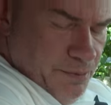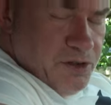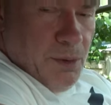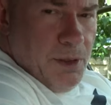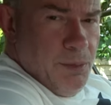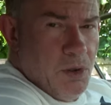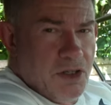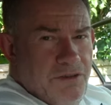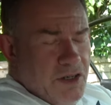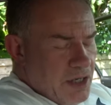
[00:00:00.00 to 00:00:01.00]
some of the
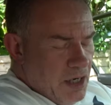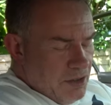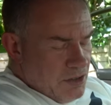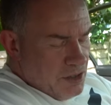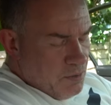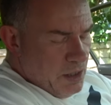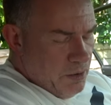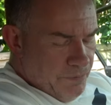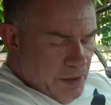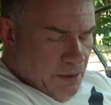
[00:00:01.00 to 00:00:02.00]
Porsche aficionados as
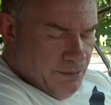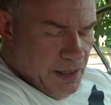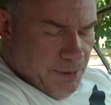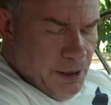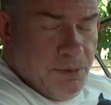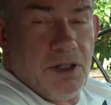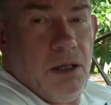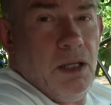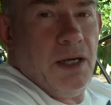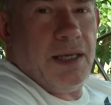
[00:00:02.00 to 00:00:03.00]
well. Many people
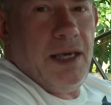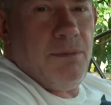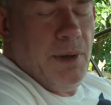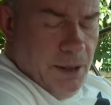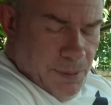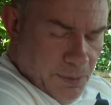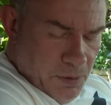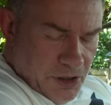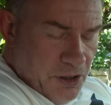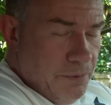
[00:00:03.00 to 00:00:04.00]
don't like it, many
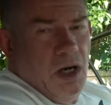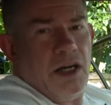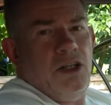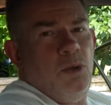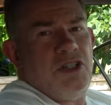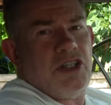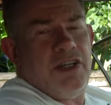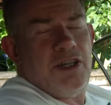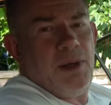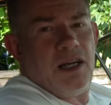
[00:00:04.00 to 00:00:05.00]
people do. I can always
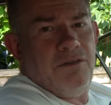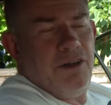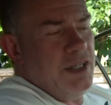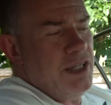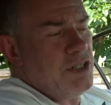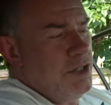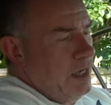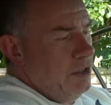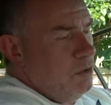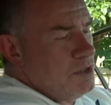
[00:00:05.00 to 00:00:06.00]
change it back if I need to.
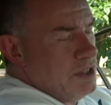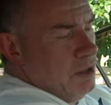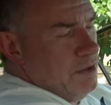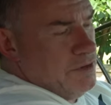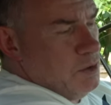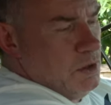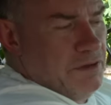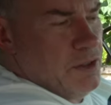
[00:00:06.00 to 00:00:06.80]
And also, as you will have